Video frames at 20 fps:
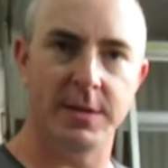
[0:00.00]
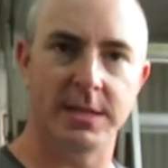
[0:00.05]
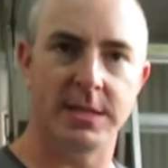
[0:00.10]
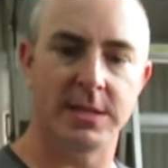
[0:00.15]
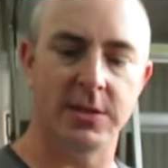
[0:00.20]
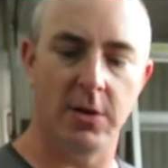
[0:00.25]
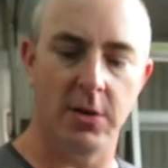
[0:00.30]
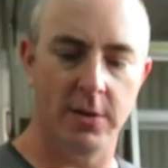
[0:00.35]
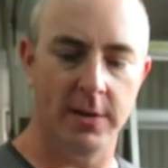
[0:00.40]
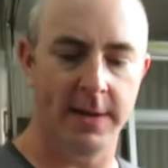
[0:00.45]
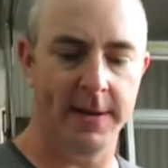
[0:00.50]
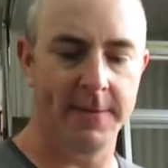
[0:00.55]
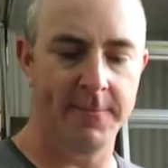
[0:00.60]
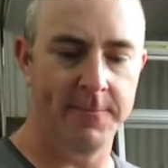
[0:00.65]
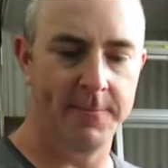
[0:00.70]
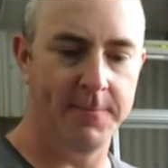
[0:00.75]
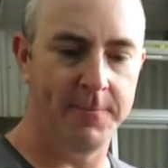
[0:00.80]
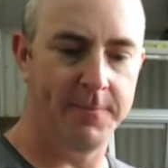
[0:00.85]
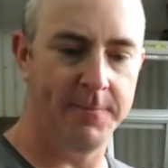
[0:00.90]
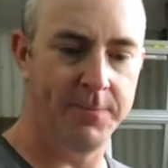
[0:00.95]

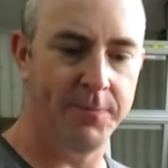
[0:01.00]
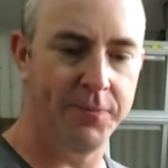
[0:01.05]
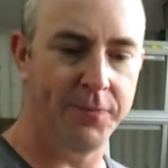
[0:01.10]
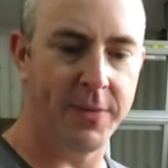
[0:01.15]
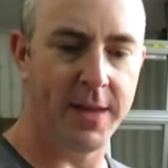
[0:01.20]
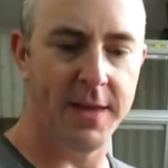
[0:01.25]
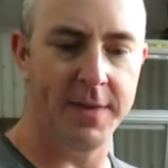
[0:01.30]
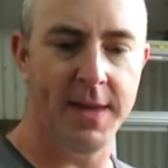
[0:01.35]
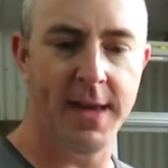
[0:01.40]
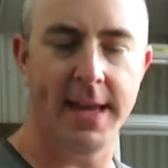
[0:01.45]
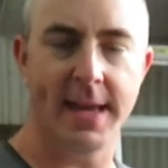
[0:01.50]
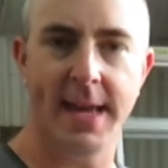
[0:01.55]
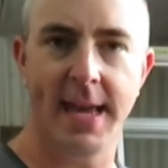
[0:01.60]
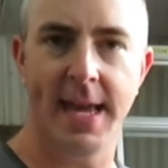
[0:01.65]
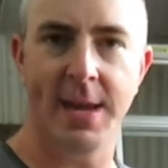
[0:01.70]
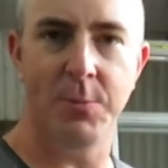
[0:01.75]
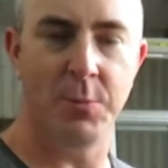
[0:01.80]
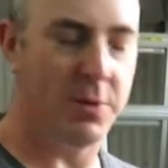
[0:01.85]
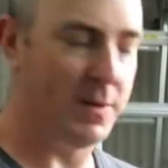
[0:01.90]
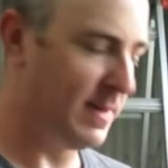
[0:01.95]
installing. They
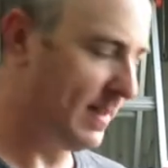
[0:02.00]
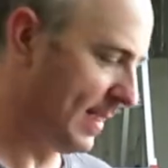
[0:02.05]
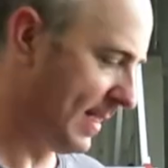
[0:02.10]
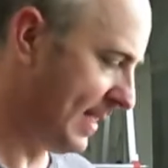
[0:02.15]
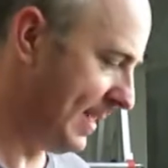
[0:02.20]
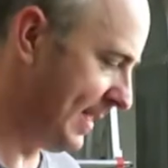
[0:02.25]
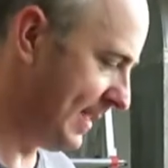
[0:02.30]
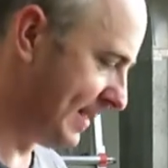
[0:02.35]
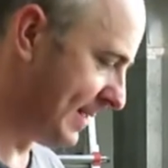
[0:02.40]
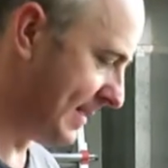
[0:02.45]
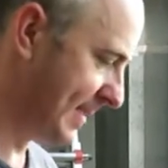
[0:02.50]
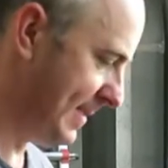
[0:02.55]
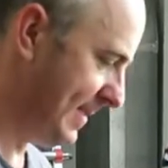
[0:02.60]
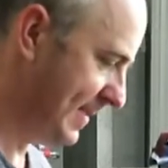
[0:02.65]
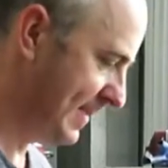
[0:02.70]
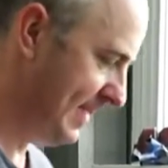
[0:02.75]
came with the kit